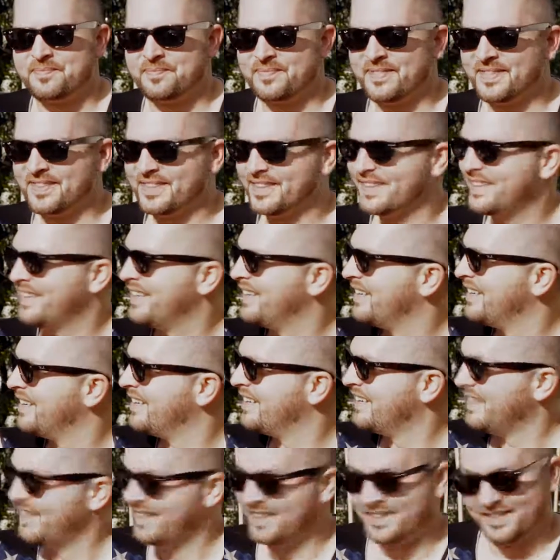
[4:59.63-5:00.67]
a lot of it.
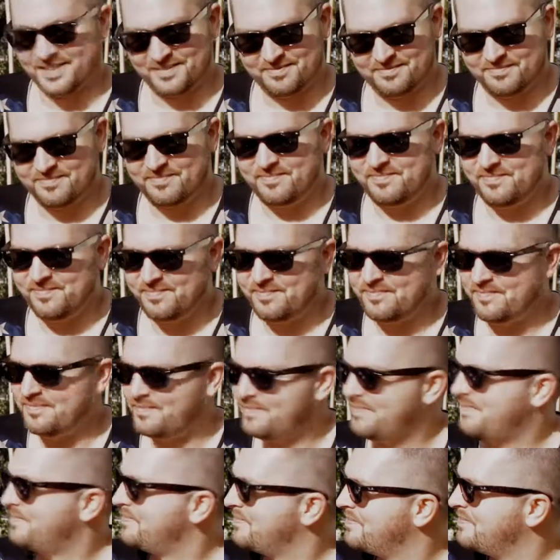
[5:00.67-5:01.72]
That was the thing. They were
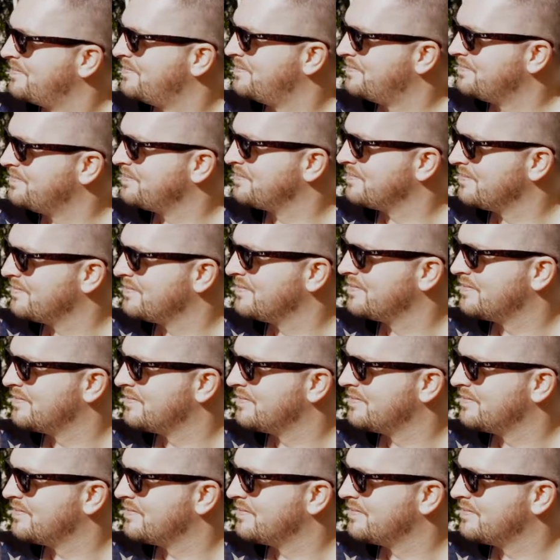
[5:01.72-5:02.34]
brewing it, and there